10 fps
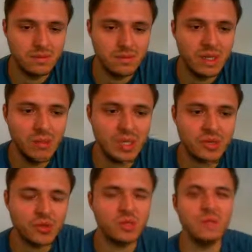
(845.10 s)
I'm gonna play
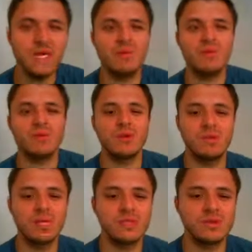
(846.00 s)
rook to b8 before he
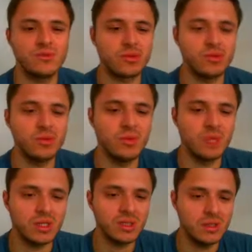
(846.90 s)
plays rook to
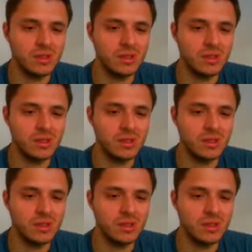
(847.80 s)
b1.